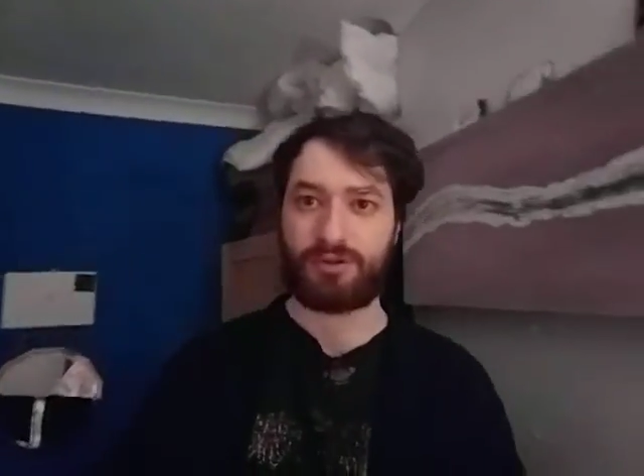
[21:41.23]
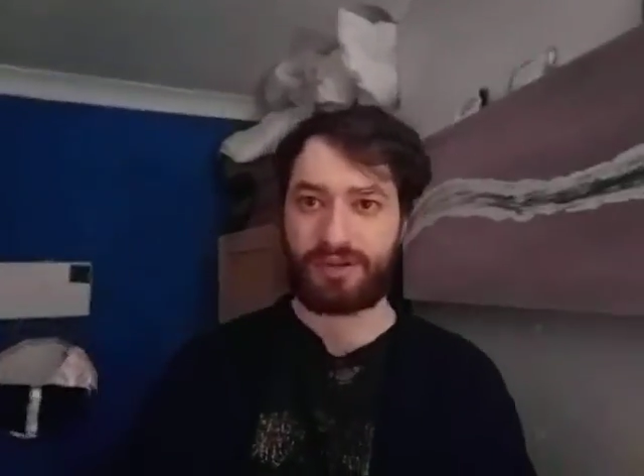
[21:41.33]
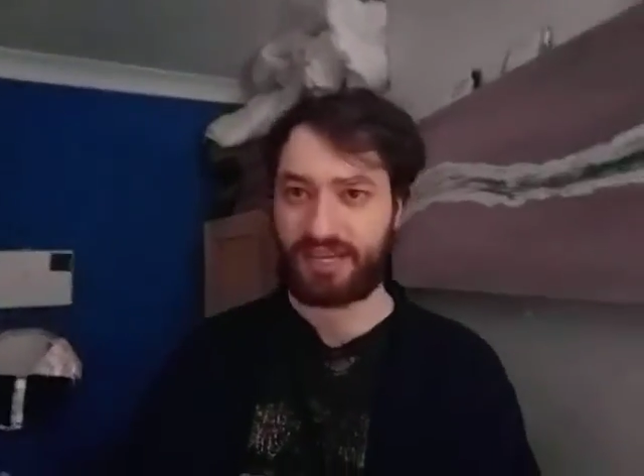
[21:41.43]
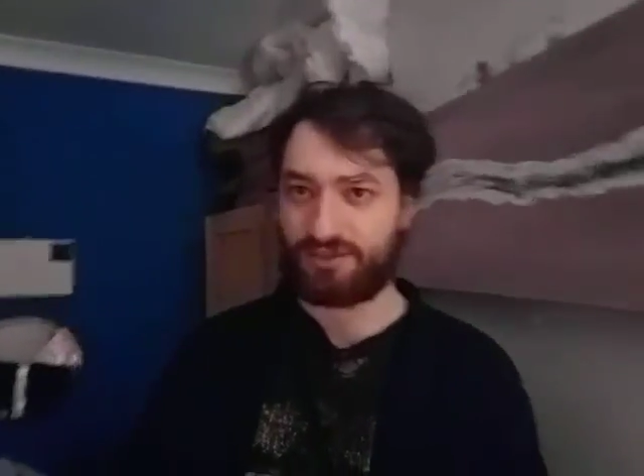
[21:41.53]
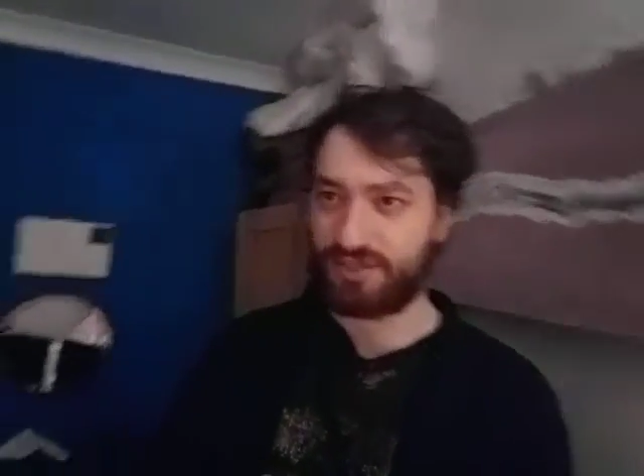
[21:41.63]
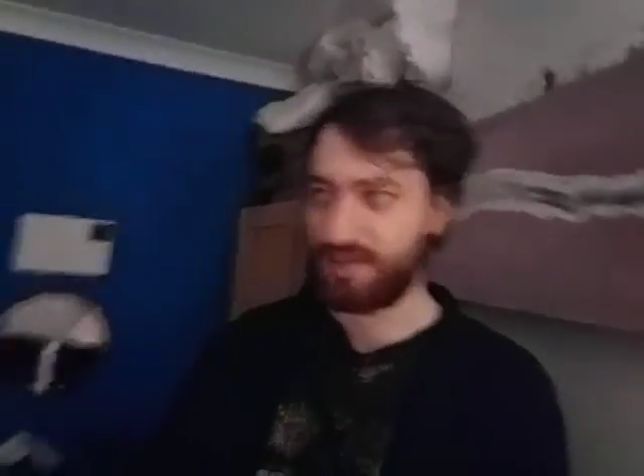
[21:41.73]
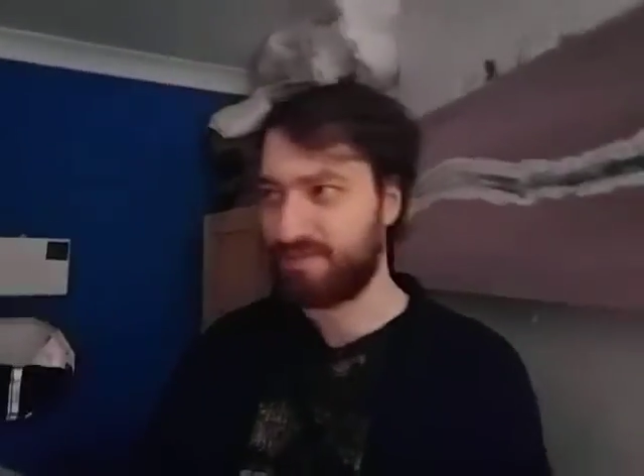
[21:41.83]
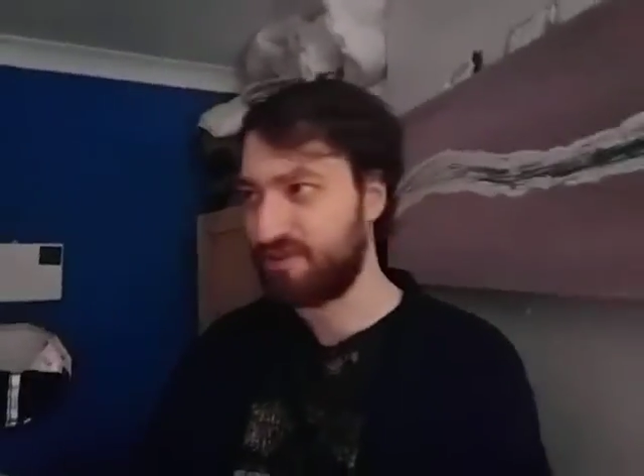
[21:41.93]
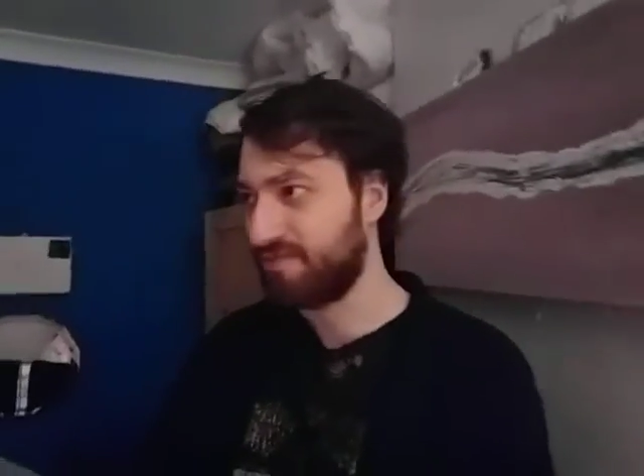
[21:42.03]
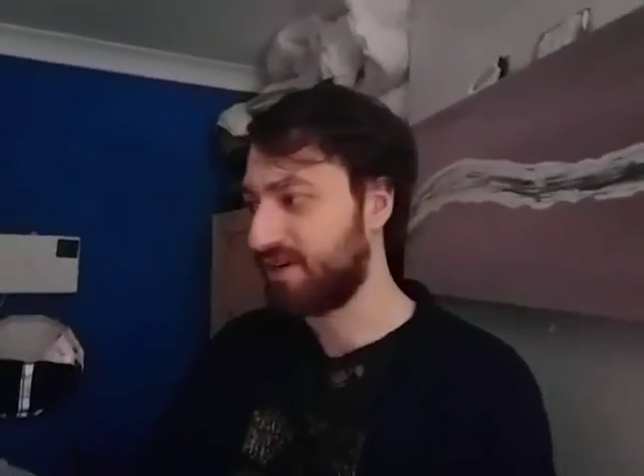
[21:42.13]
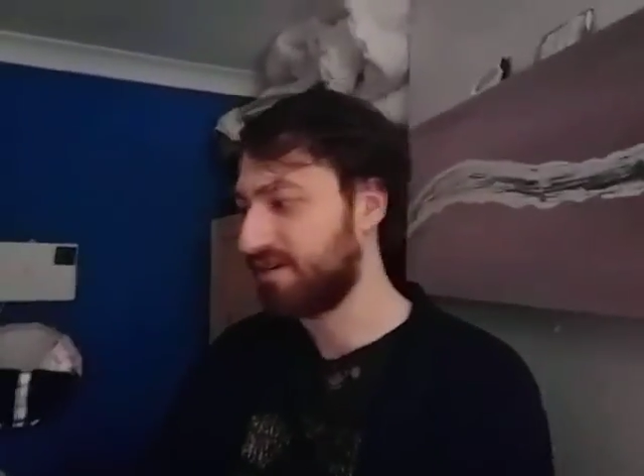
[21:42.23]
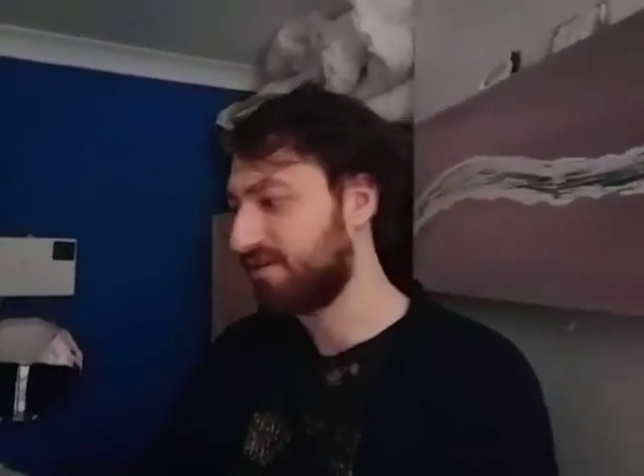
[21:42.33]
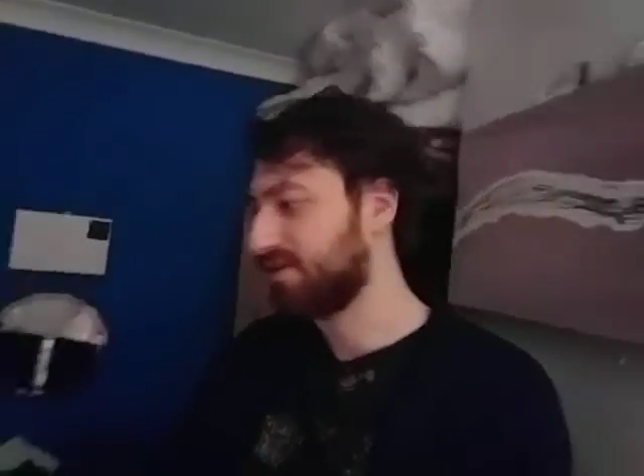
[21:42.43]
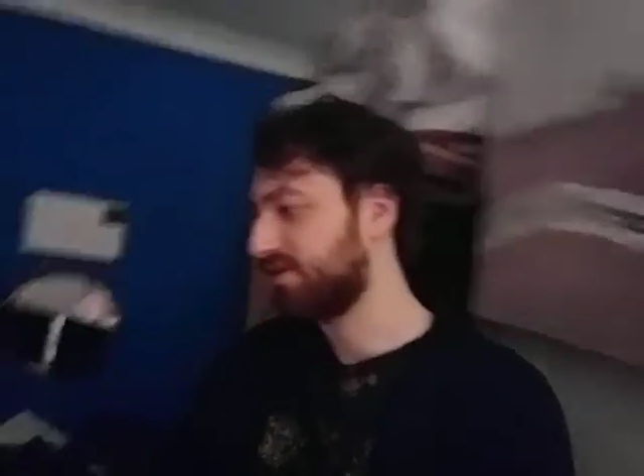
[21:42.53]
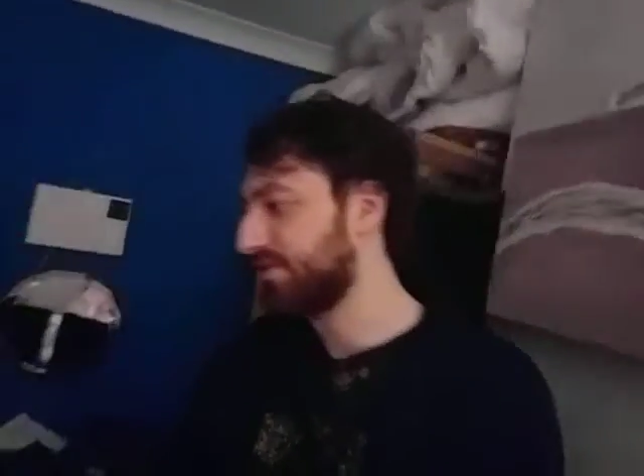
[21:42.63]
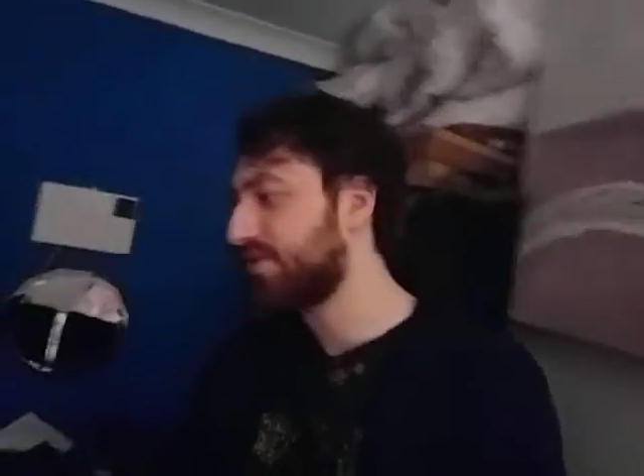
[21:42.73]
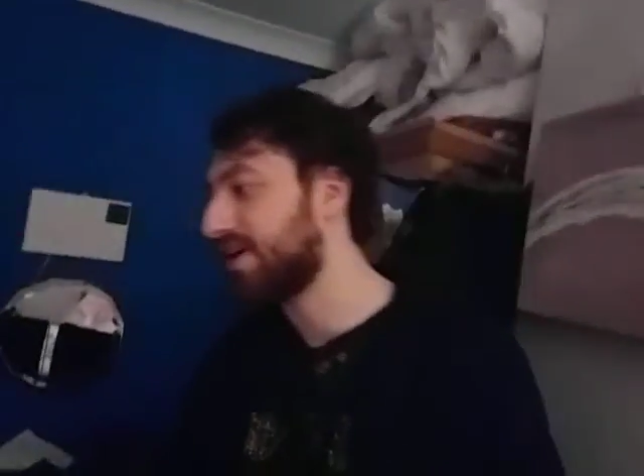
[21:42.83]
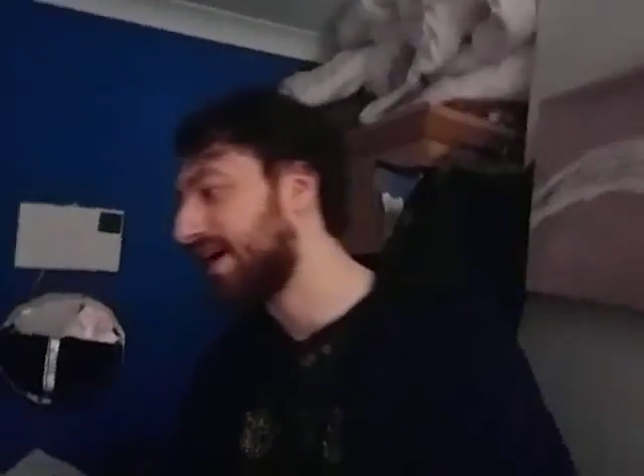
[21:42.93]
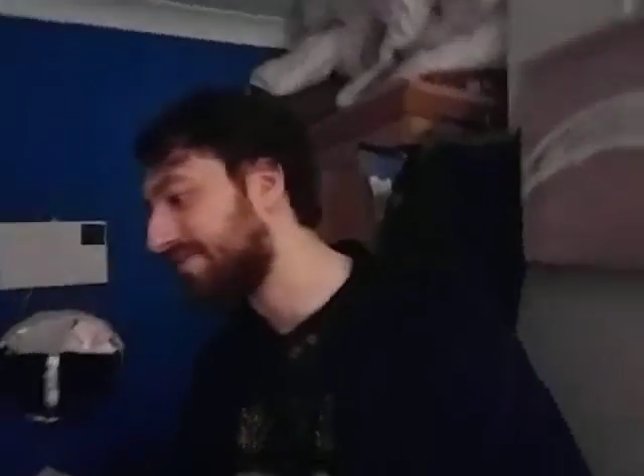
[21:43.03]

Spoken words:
doing interesting movement on Nuke, I